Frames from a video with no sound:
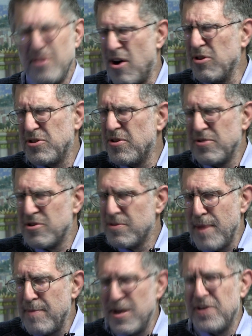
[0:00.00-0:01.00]
They're all told there's
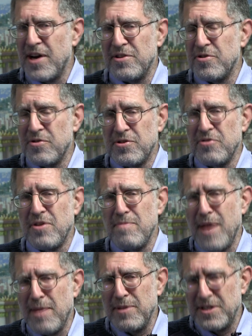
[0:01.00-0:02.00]
maybe a dozen or so
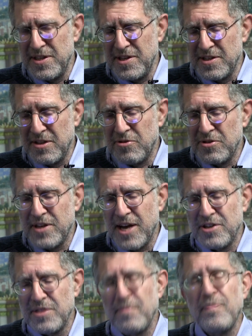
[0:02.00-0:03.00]
commandments in this little
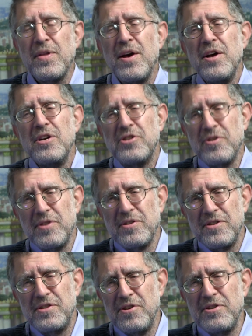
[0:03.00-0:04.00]
section. So
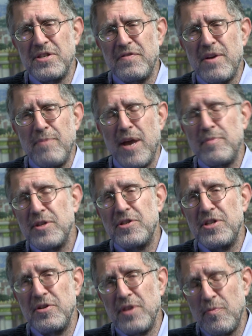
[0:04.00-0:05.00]
there's a series of commandments
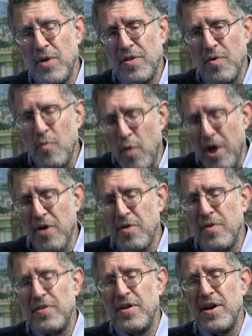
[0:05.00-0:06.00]
dealing with
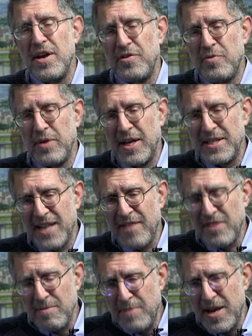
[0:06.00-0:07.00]
where the Israelites
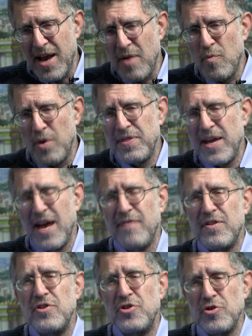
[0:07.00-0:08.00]
have to be and what they
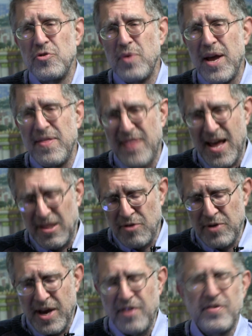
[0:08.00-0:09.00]
have to do in that
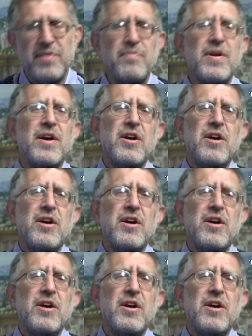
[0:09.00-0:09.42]
location.